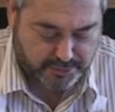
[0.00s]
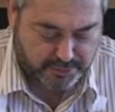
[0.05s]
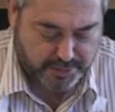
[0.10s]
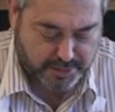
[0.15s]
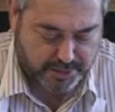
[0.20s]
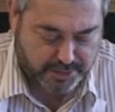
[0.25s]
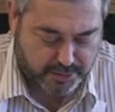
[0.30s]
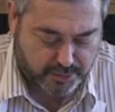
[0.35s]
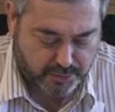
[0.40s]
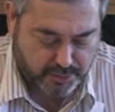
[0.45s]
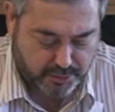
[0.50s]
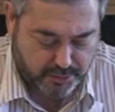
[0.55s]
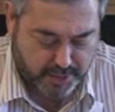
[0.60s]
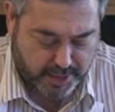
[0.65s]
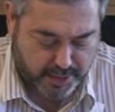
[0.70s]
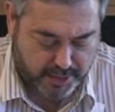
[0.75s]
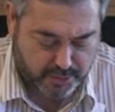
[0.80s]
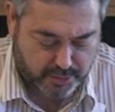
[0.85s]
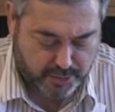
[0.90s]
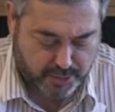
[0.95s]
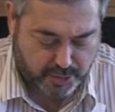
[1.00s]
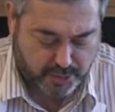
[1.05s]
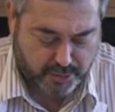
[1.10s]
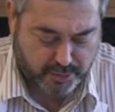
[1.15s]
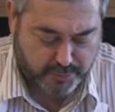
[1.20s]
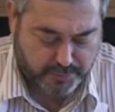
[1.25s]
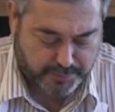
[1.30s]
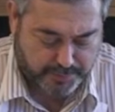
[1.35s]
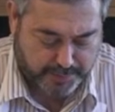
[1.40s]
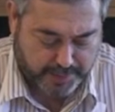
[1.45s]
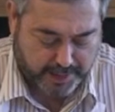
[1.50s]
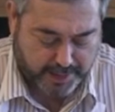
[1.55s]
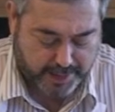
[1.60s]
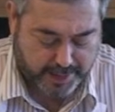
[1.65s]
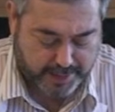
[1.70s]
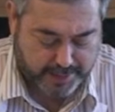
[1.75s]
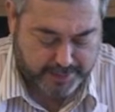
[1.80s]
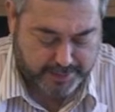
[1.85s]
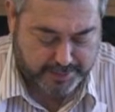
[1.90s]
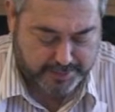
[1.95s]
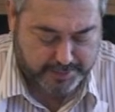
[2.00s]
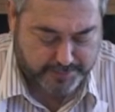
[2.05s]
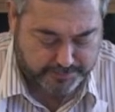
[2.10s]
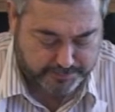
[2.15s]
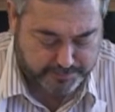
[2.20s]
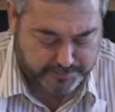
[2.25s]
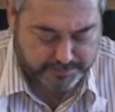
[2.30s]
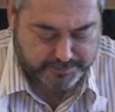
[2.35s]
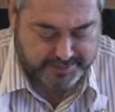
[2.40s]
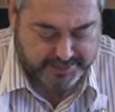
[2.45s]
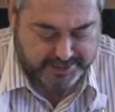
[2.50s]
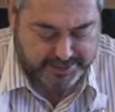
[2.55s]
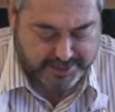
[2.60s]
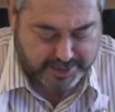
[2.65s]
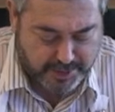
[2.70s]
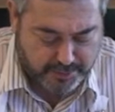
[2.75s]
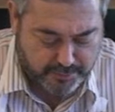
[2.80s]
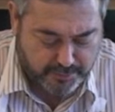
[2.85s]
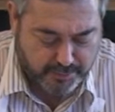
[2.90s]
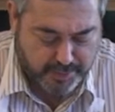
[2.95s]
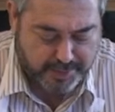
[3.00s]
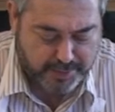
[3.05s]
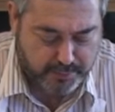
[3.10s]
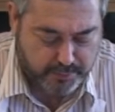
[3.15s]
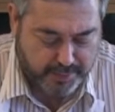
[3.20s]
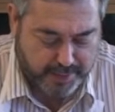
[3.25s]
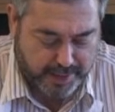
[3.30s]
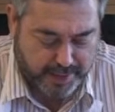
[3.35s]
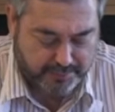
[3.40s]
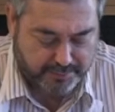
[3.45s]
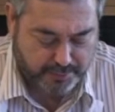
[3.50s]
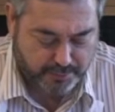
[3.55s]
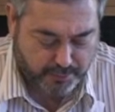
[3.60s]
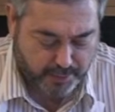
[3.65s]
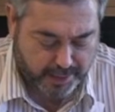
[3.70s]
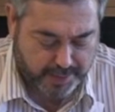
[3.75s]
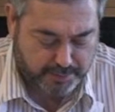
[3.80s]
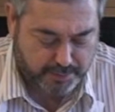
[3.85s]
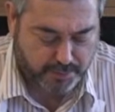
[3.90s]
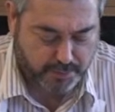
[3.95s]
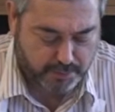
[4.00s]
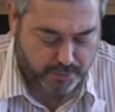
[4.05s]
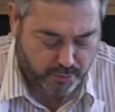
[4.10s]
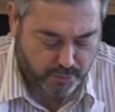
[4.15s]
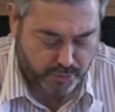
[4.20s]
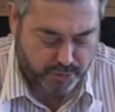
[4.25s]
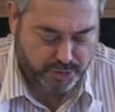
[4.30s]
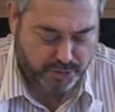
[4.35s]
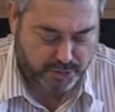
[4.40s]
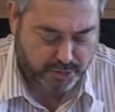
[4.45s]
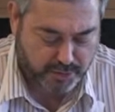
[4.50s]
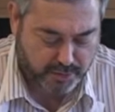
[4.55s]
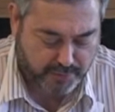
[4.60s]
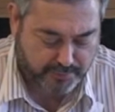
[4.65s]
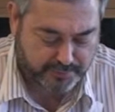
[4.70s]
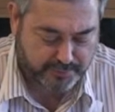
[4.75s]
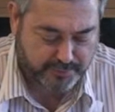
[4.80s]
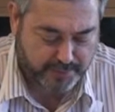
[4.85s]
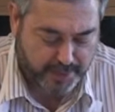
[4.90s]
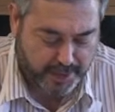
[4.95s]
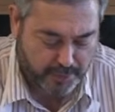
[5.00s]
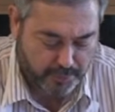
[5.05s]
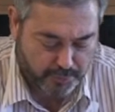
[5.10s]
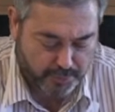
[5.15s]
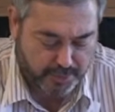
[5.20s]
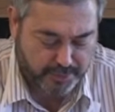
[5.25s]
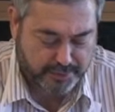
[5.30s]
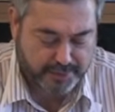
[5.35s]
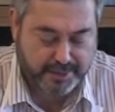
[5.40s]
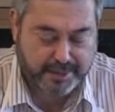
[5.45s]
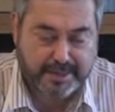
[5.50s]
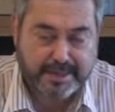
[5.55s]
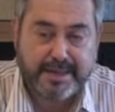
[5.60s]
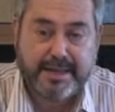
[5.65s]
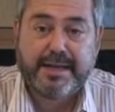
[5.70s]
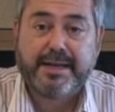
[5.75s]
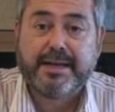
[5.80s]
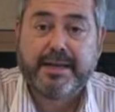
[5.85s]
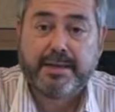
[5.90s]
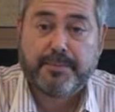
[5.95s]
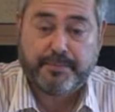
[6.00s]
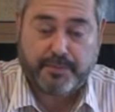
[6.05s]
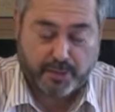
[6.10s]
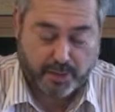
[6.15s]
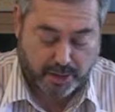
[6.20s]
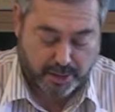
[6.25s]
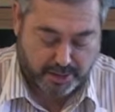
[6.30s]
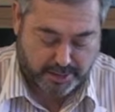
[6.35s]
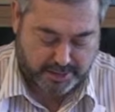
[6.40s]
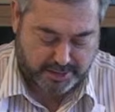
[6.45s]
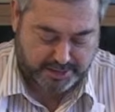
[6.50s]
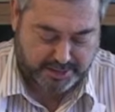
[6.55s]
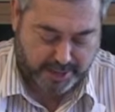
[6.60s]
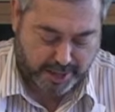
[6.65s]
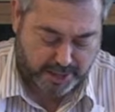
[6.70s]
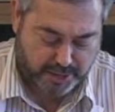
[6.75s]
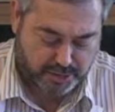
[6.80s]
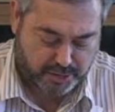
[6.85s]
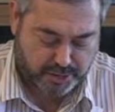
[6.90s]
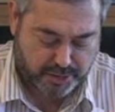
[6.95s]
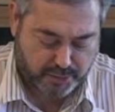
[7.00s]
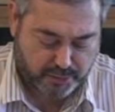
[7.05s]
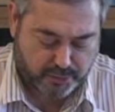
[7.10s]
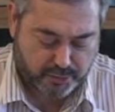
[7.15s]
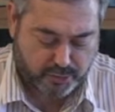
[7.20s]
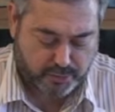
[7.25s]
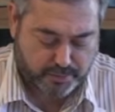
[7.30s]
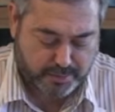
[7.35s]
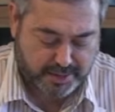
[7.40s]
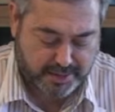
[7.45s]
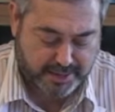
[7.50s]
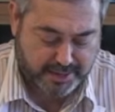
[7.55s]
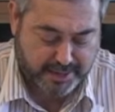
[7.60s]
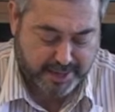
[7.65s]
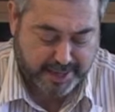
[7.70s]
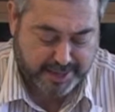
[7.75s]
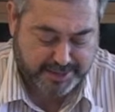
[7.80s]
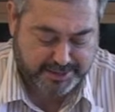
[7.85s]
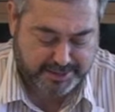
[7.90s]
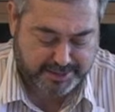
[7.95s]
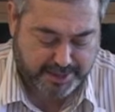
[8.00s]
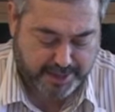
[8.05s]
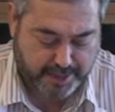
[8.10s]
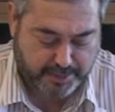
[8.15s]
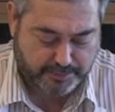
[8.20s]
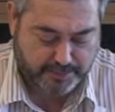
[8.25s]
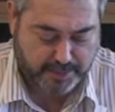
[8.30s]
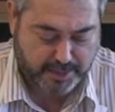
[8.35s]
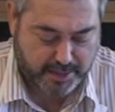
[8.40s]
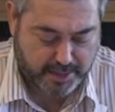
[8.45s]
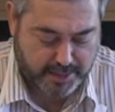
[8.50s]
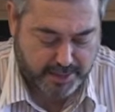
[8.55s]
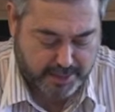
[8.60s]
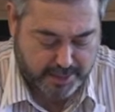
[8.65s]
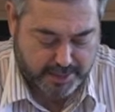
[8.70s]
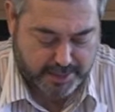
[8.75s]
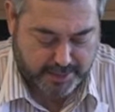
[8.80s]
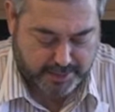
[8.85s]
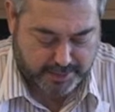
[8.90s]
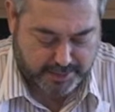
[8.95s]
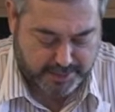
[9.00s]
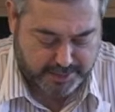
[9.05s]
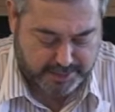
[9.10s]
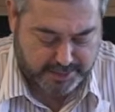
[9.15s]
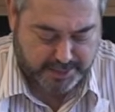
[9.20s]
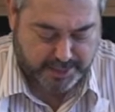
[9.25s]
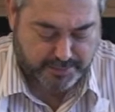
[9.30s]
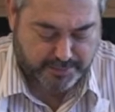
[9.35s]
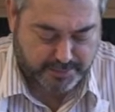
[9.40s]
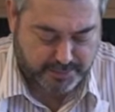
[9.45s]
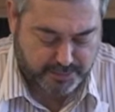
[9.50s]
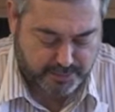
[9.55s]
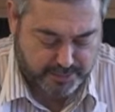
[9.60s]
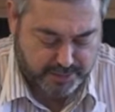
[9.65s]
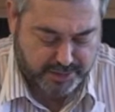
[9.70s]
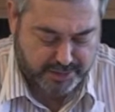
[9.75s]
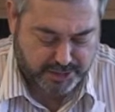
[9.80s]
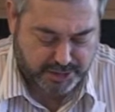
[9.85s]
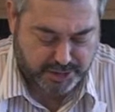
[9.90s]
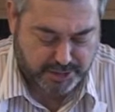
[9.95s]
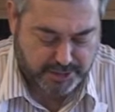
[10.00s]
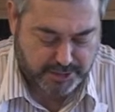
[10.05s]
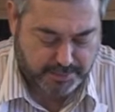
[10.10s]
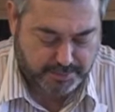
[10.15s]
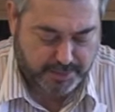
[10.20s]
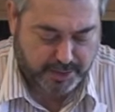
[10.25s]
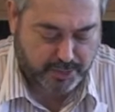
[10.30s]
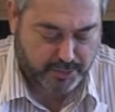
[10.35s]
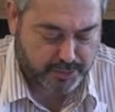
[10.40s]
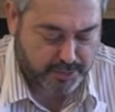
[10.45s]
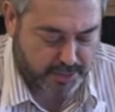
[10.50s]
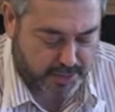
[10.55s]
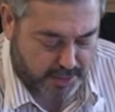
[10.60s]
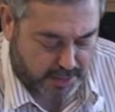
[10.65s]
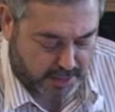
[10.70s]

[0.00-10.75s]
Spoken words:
really to create a dough and see whether we have the right proportion of flour. The kneading part is actually going to be the next step. This step is really just about